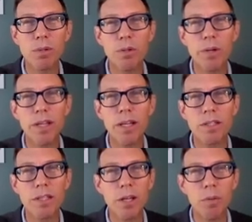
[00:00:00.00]
doing
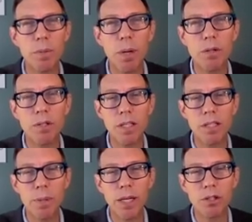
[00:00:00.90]
this that he would post
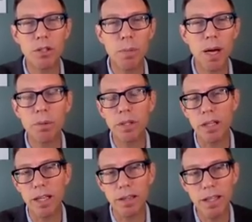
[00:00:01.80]
these pictures publicly.